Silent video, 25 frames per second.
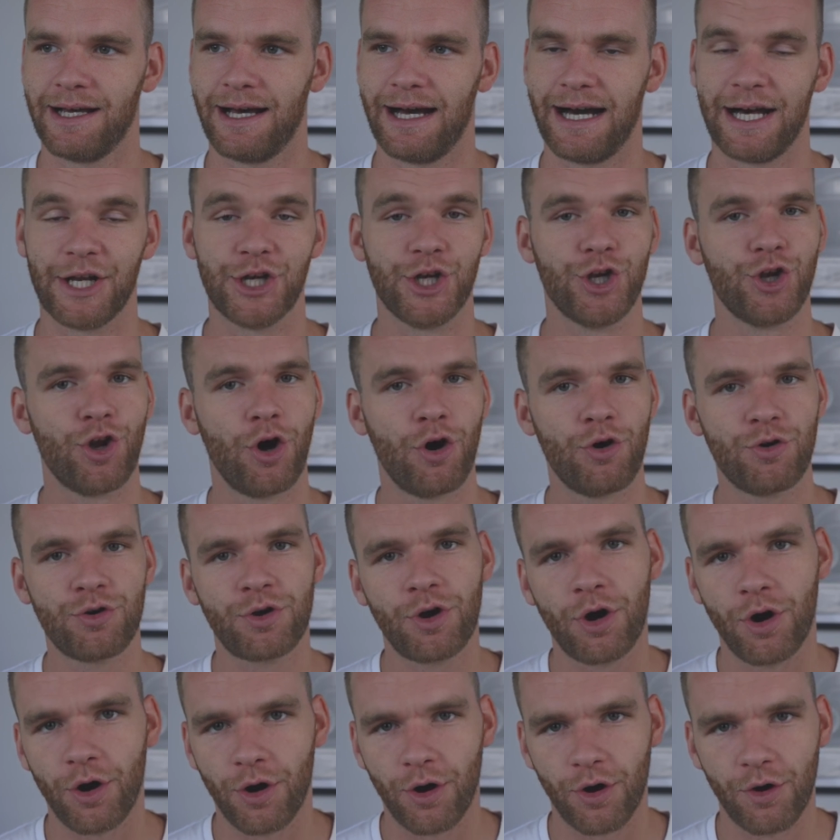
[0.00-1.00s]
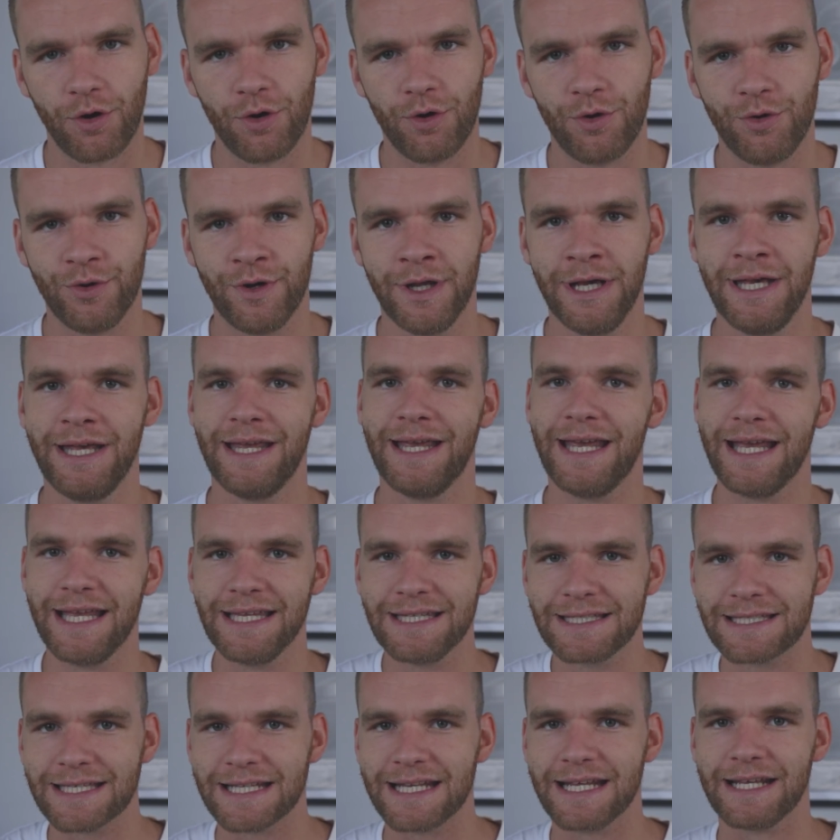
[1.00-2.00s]
no-code
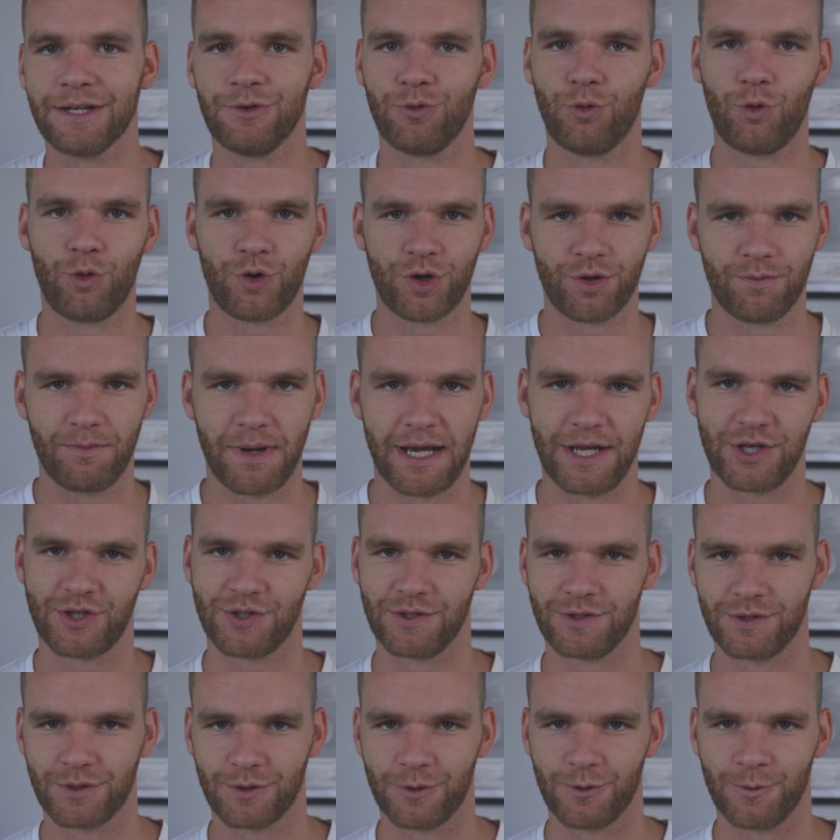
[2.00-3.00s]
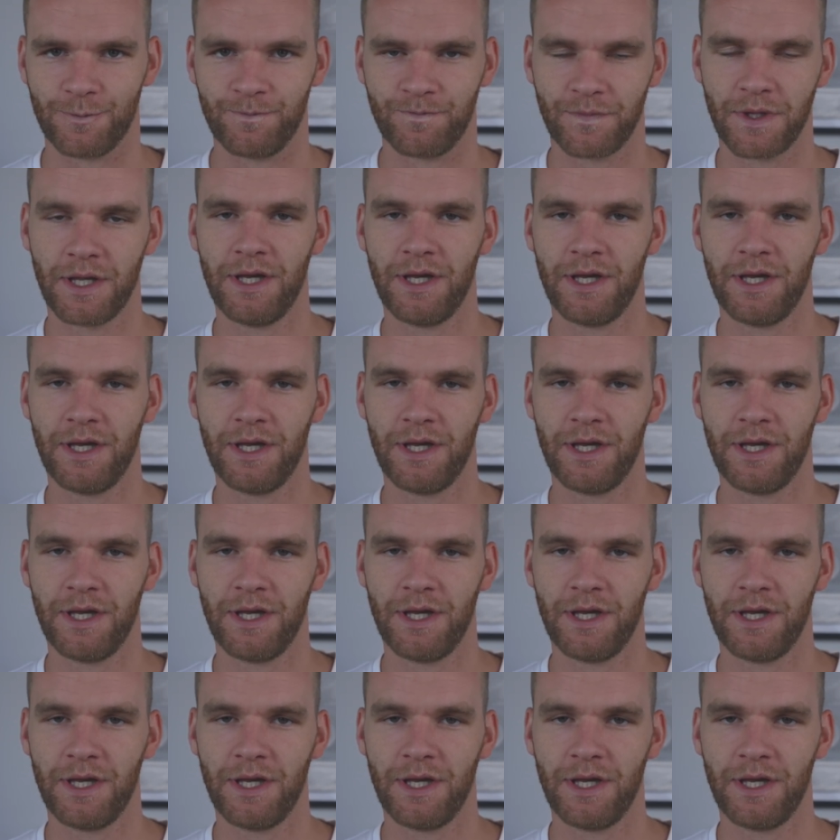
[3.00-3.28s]
internet automation tool.